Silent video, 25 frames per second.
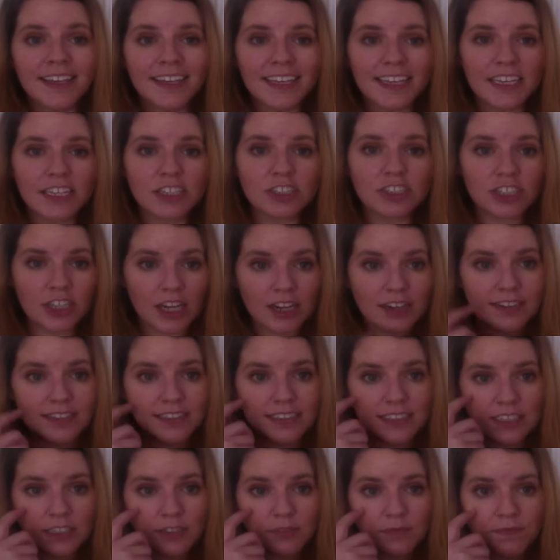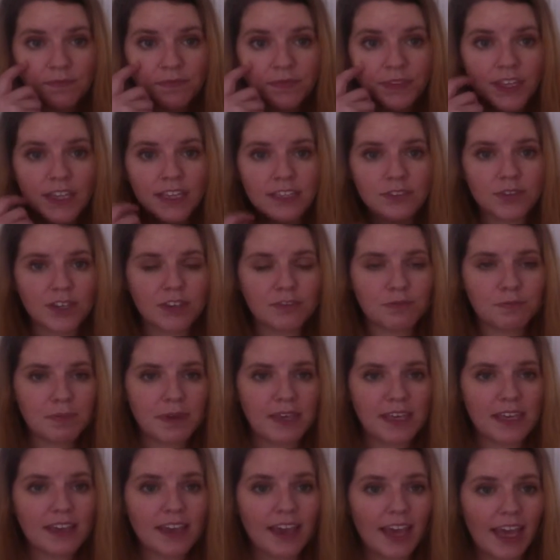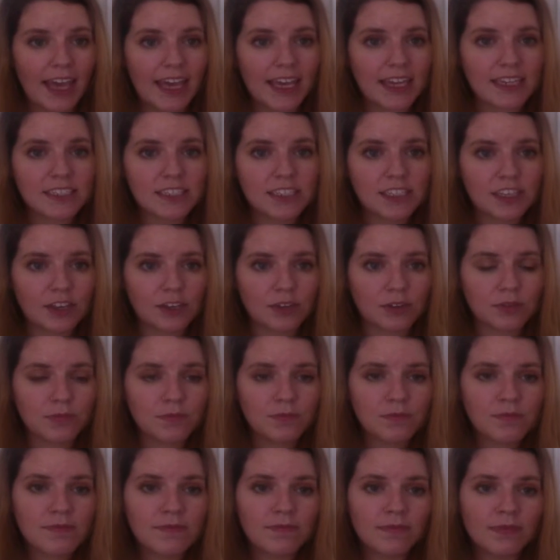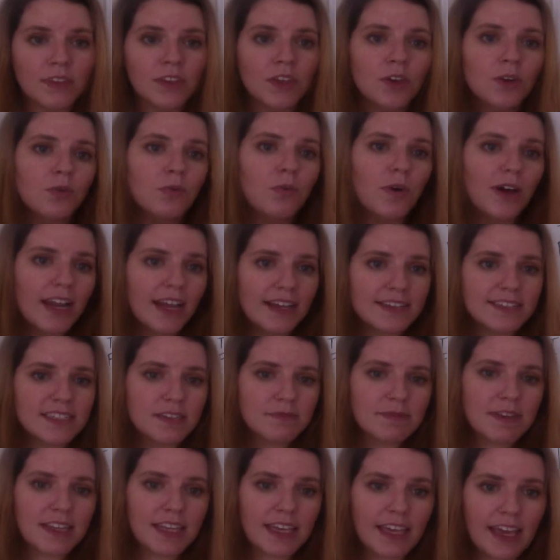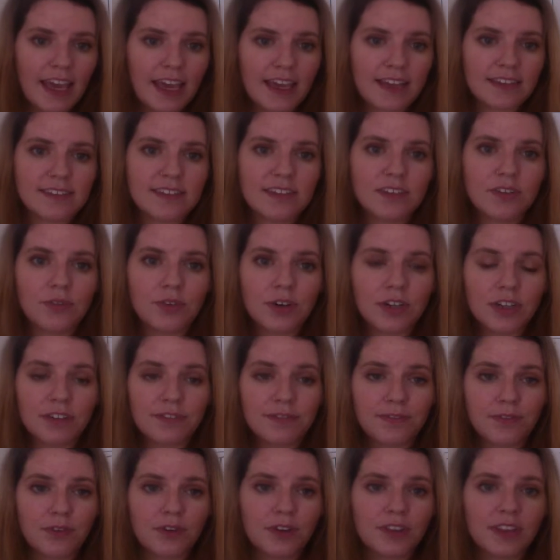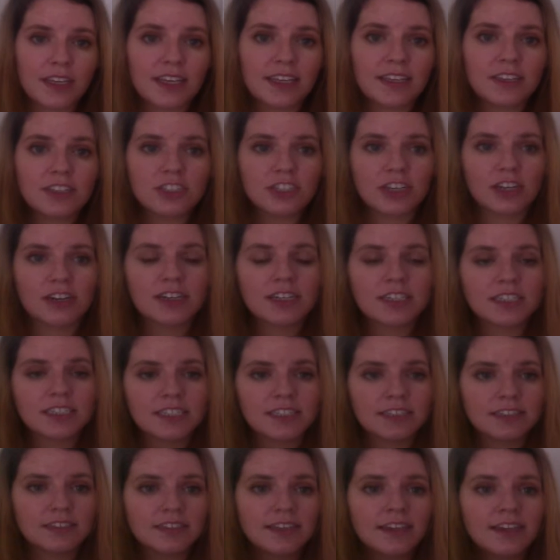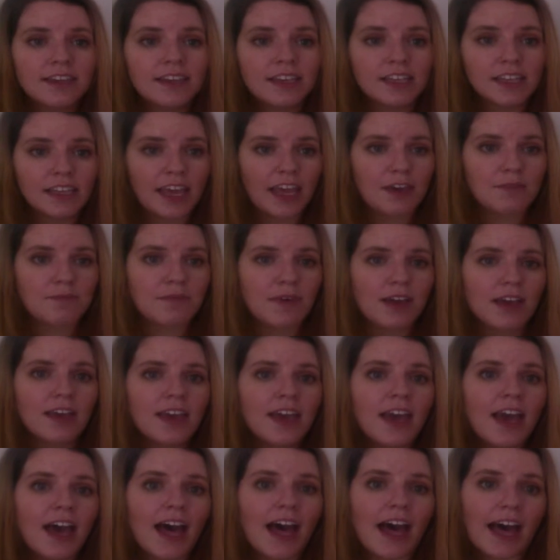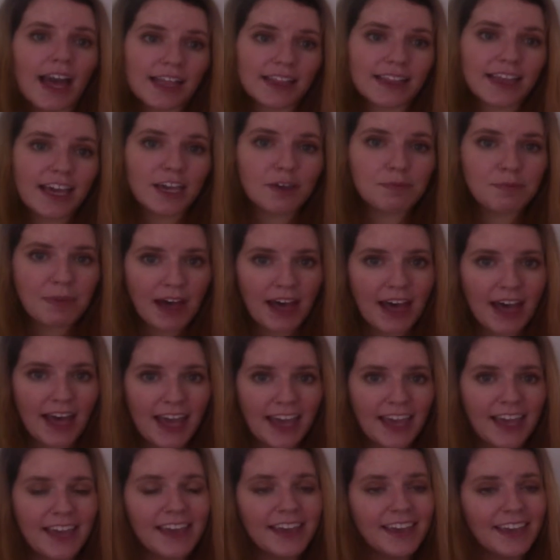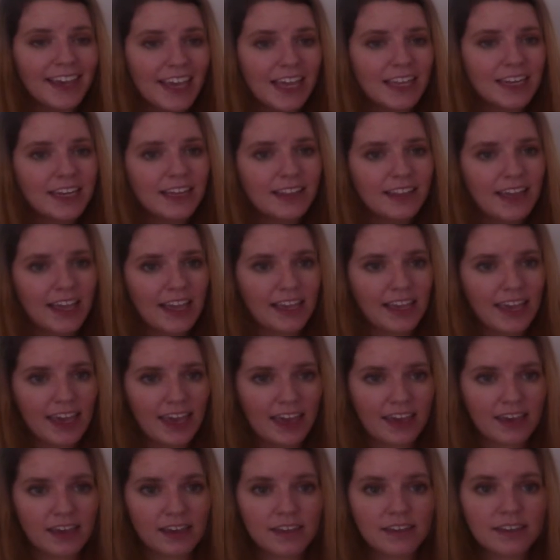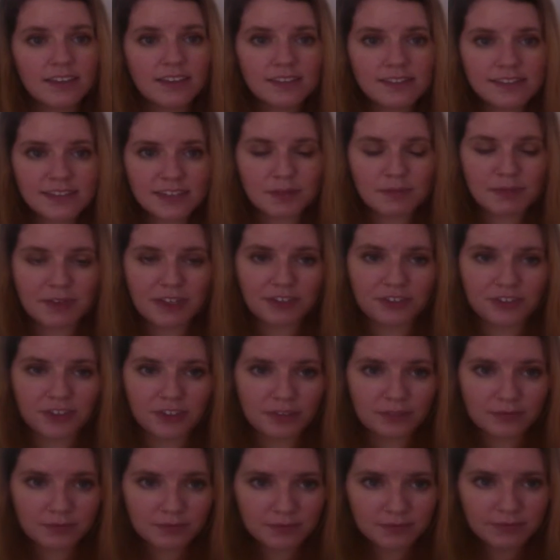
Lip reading: conjunction. So we have P and Q. What has to be the case in order for the conjunction claim I like pie and I like cake to be true?